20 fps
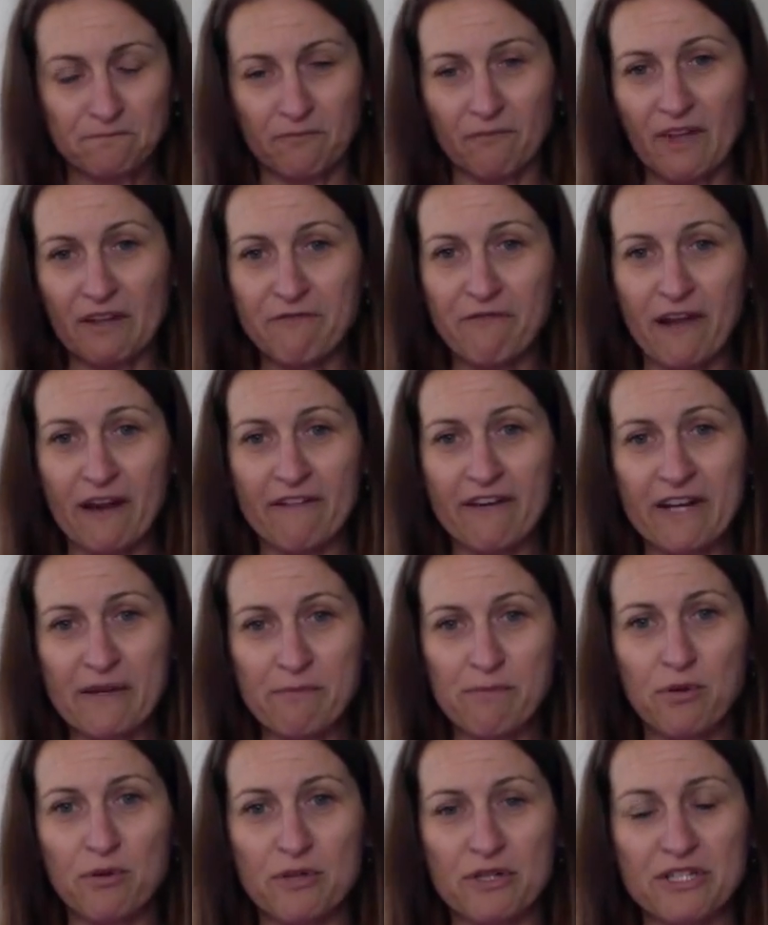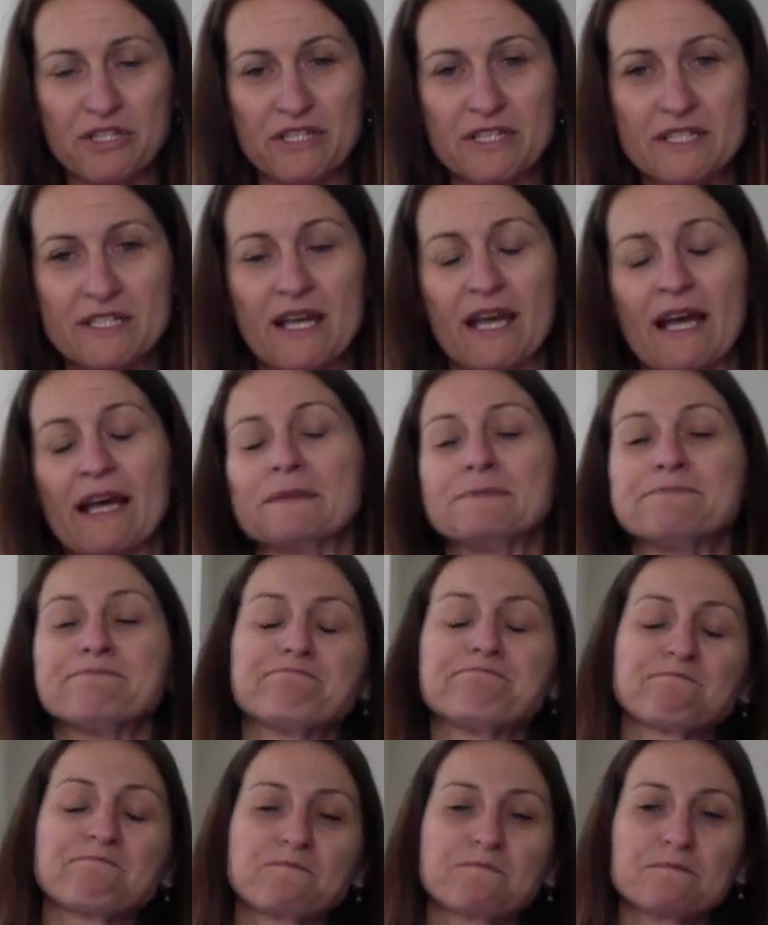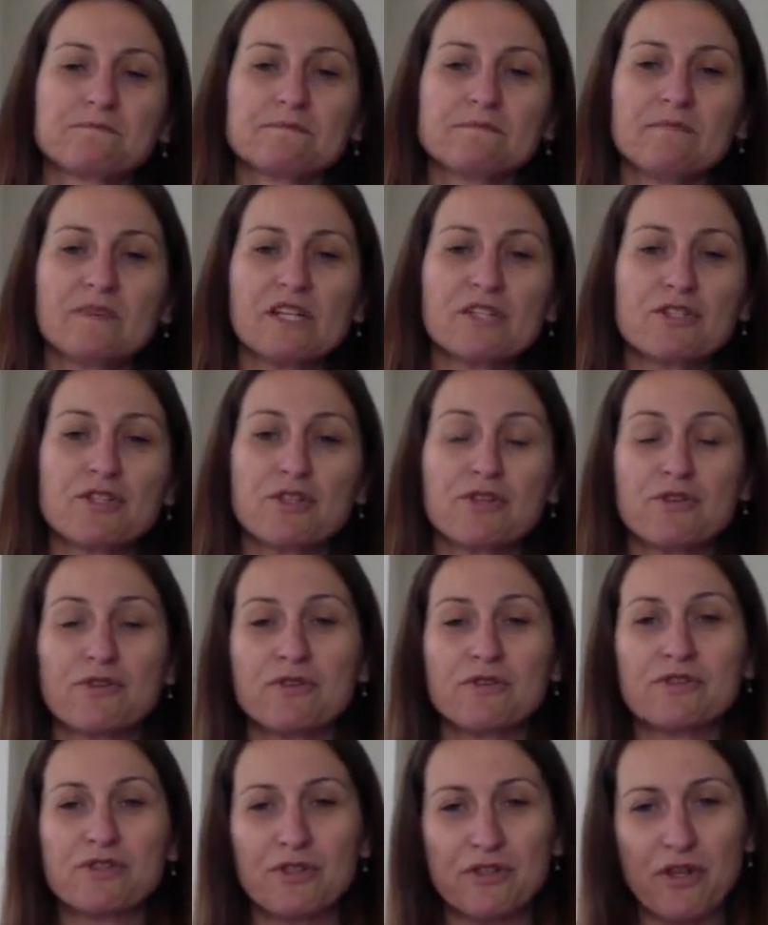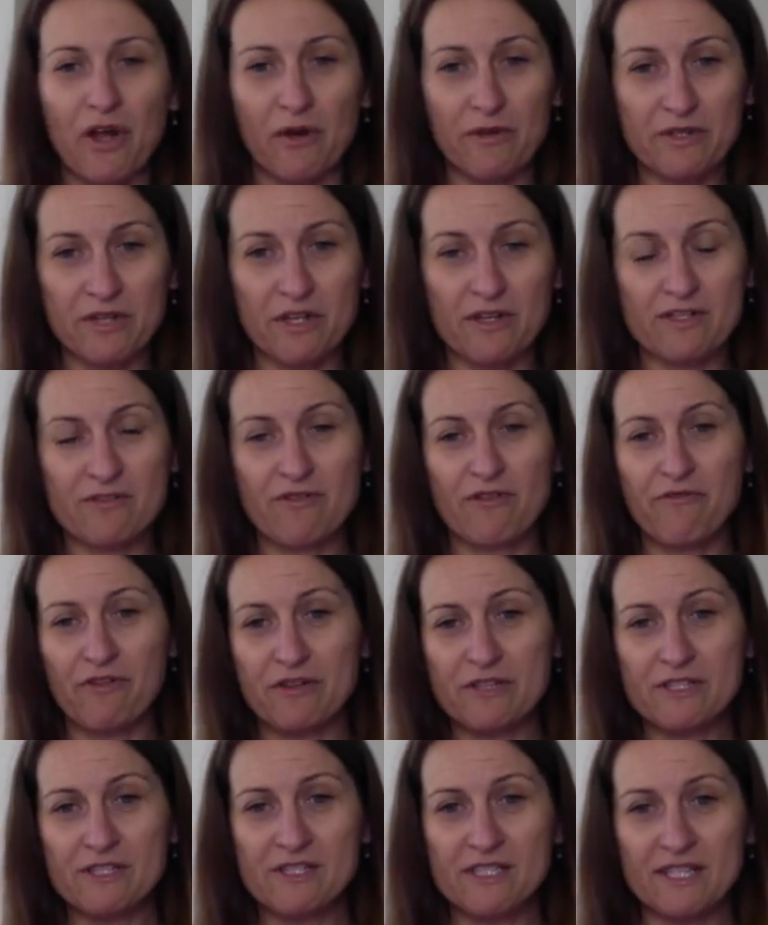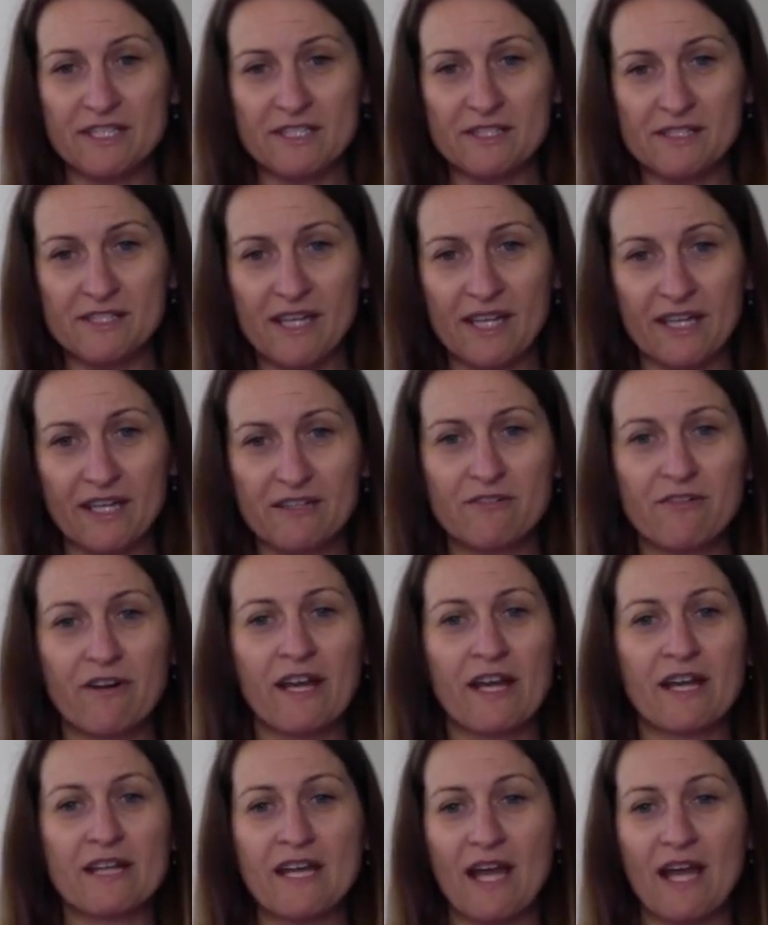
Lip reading: very important to note, because reversals until second grade